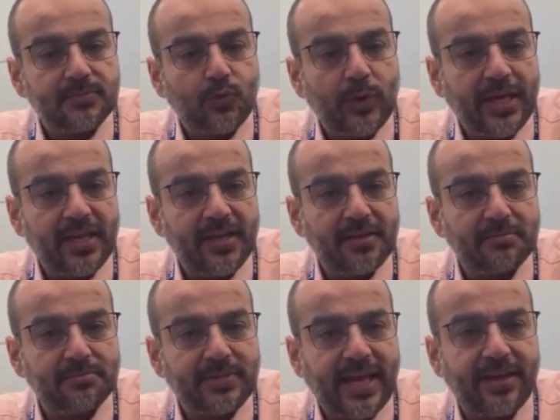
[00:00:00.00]
we
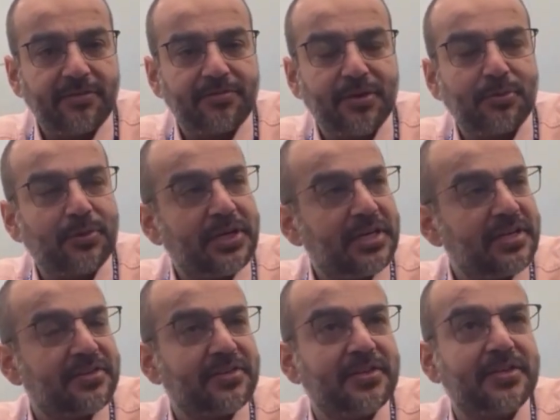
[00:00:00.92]
gave the
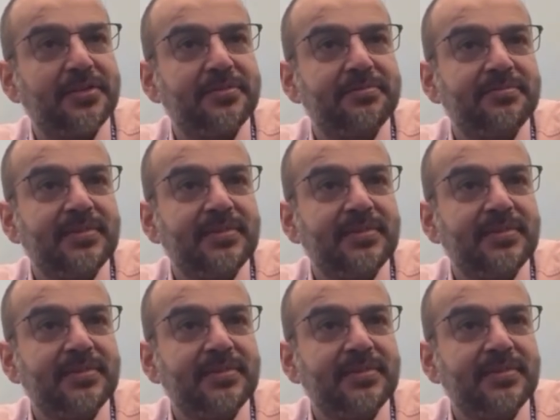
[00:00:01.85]
world the